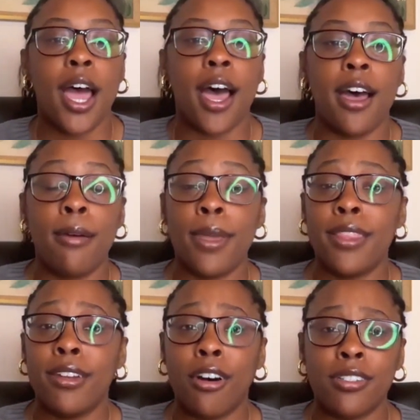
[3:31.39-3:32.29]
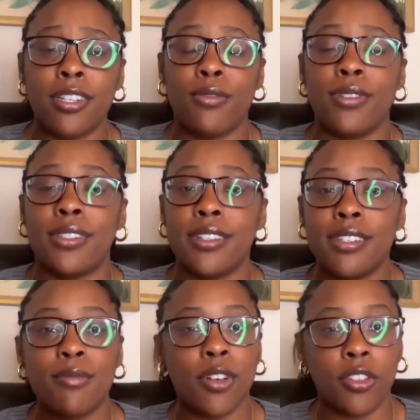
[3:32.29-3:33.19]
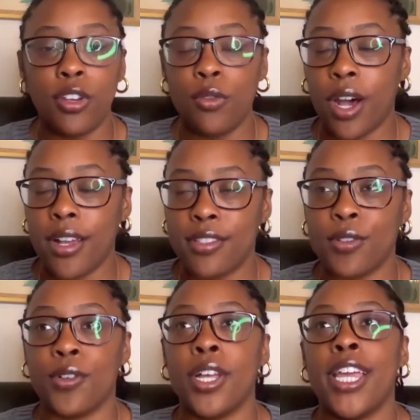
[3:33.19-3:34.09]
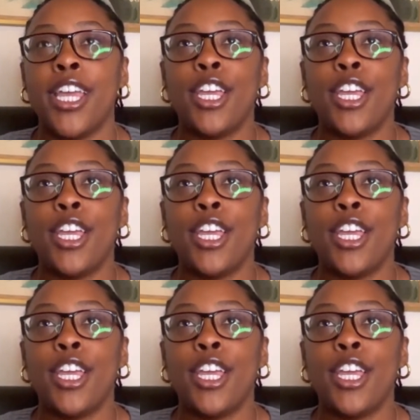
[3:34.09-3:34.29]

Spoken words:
And then also, systems are the new hustle.